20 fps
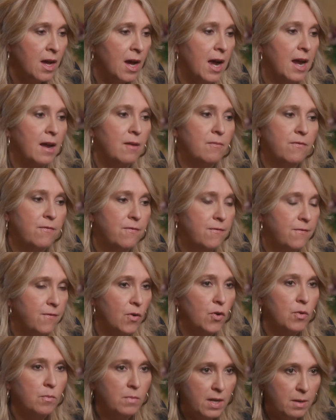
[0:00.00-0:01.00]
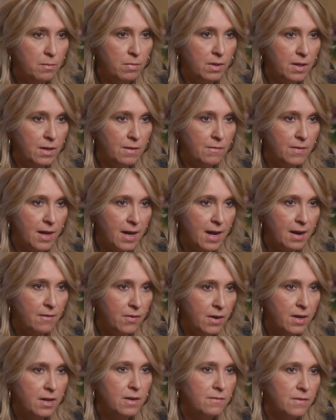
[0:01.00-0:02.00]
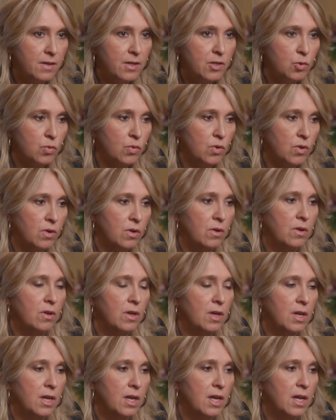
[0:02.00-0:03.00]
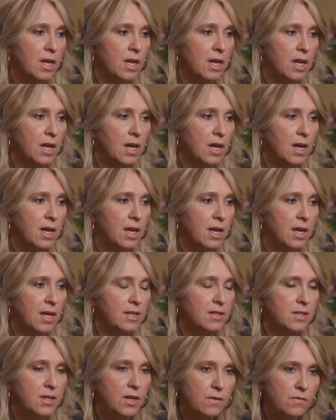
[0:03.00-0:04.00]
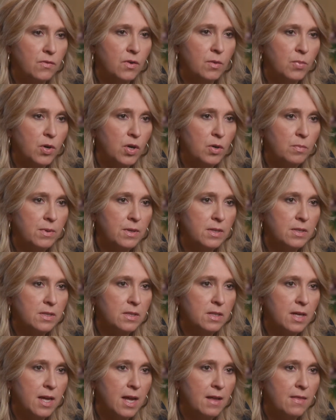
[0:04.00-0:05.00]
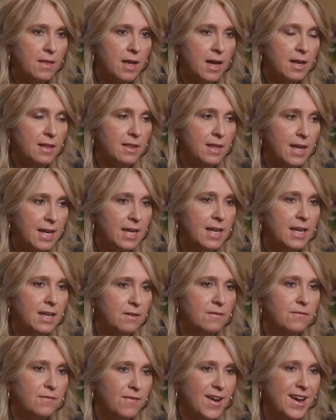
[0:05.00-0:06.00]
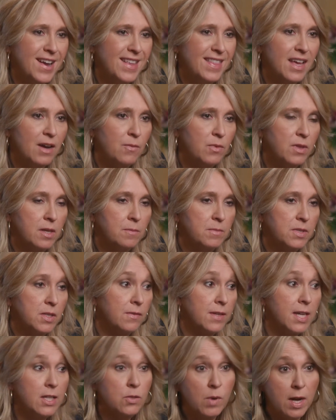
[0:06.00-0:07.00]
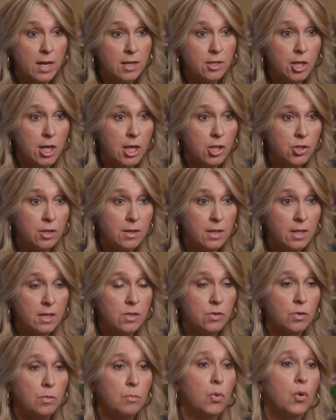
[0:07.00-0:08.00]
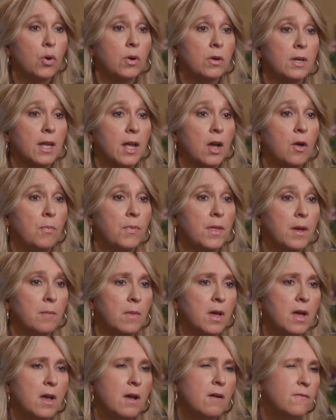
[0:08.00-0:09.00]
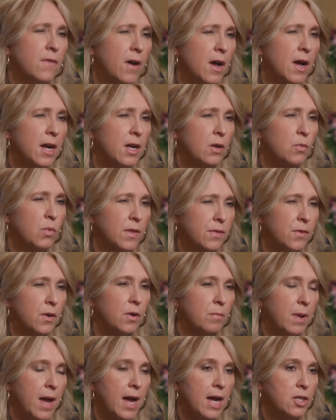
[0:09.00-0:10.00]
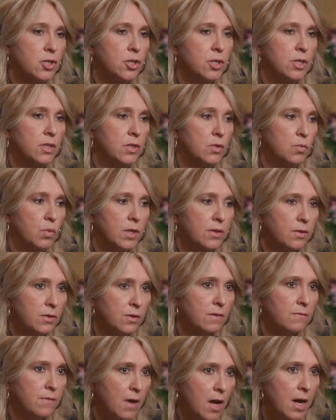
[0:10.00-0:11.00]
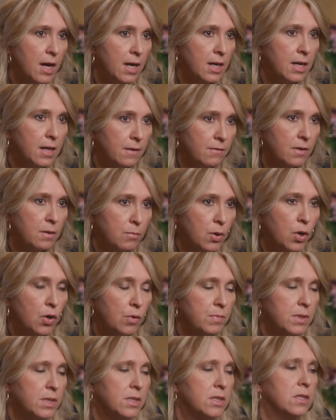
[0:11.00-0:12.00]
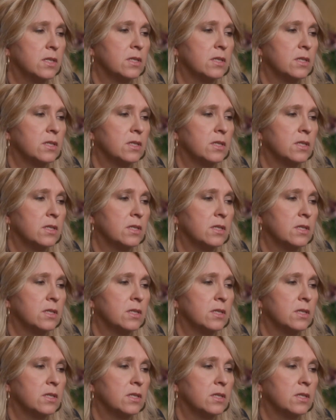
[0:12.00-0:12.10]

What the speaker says: I firmly believe that every individual is here for a purpose and that they need to find that with themselves. That's why education, I think, is so important, to help them find what their passion is, what their divine given purpose